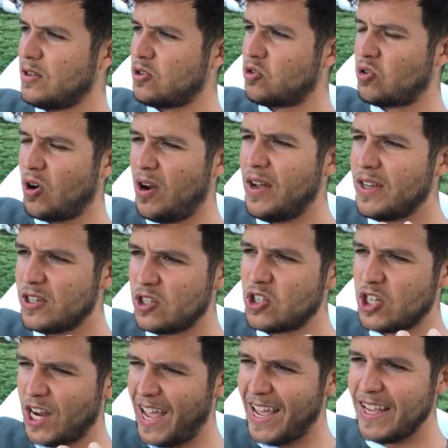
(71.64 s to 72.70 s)
try and
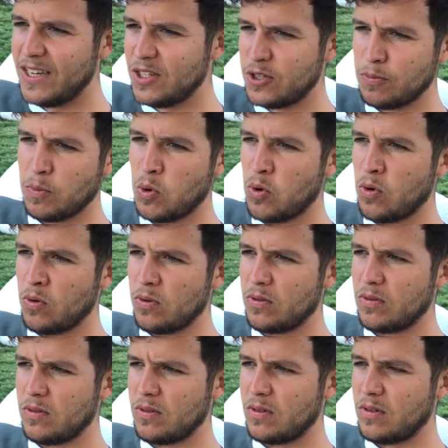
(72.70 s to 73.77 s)
change more
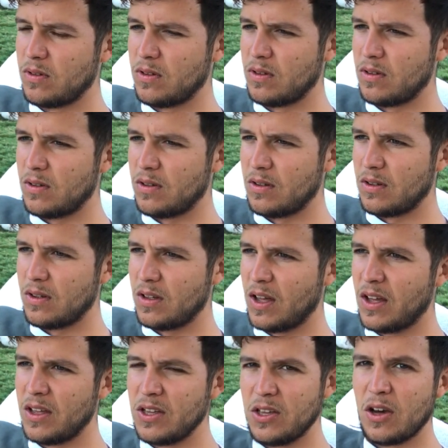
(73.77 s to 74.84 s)

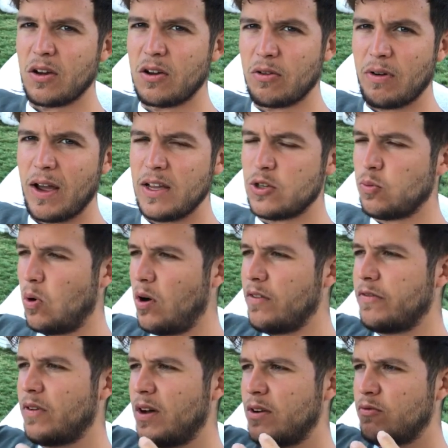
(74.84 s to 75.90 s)
at a younger age? What
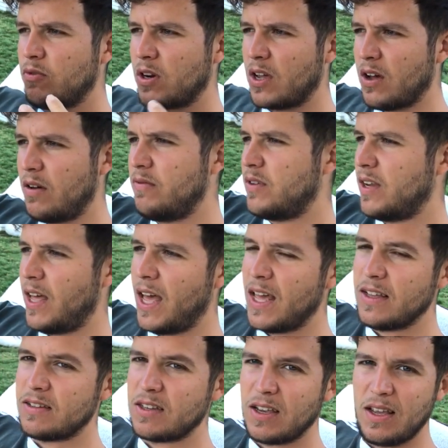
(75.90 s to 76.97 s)
if I'd recovered at
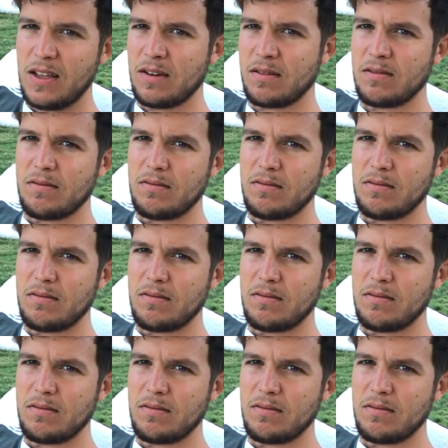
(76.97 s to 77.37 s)
18?